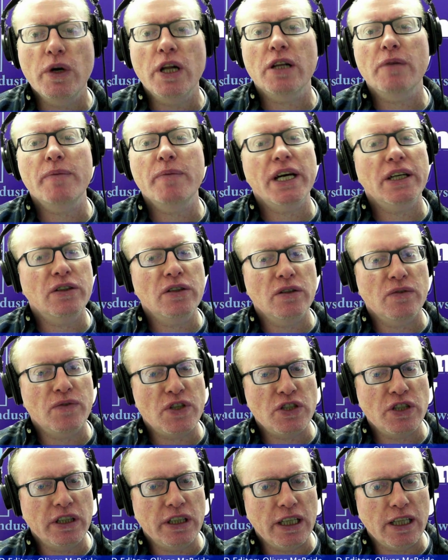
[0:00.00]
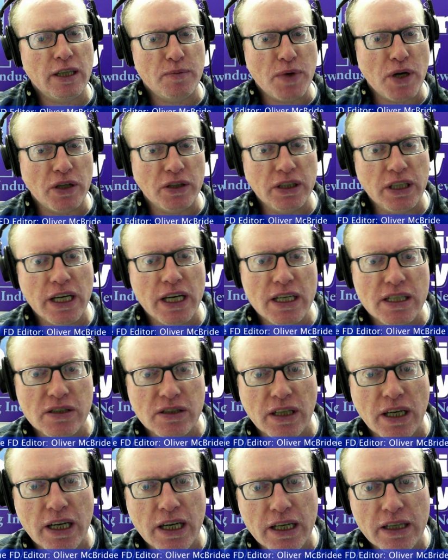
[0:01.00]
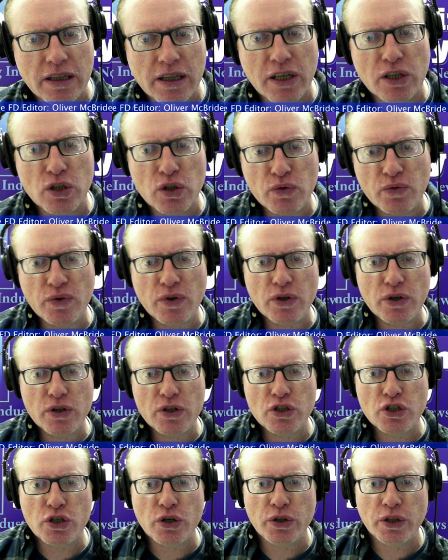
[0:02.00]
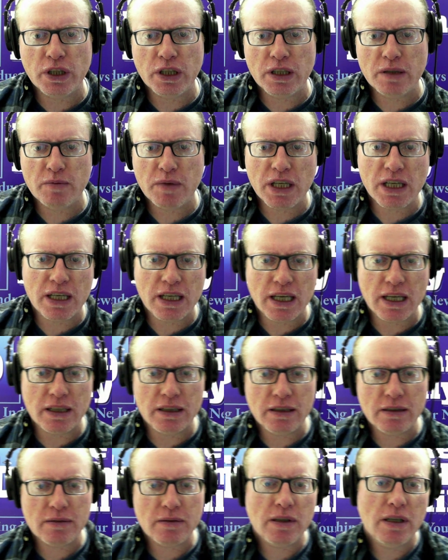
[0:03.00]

Welcome back to the Fishing Daily podcast, and thank you for joining me again.